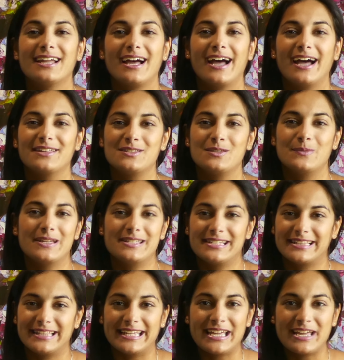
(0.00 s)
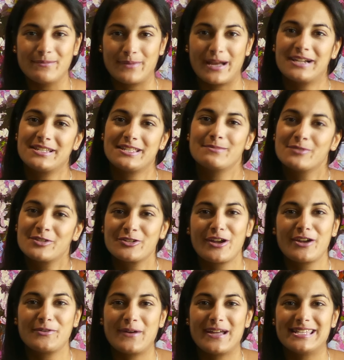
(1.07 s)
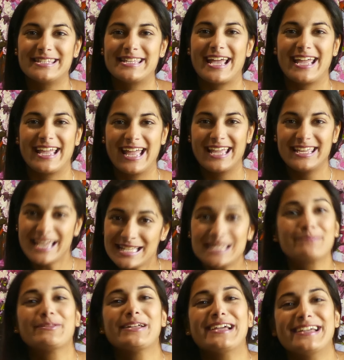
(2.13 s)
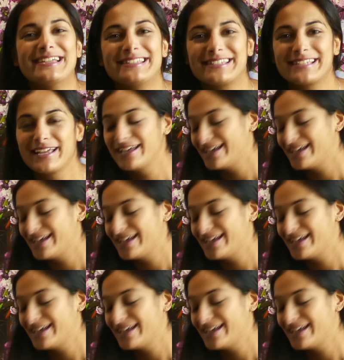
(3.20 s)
I had to basically get back to them straight away and say, yes please.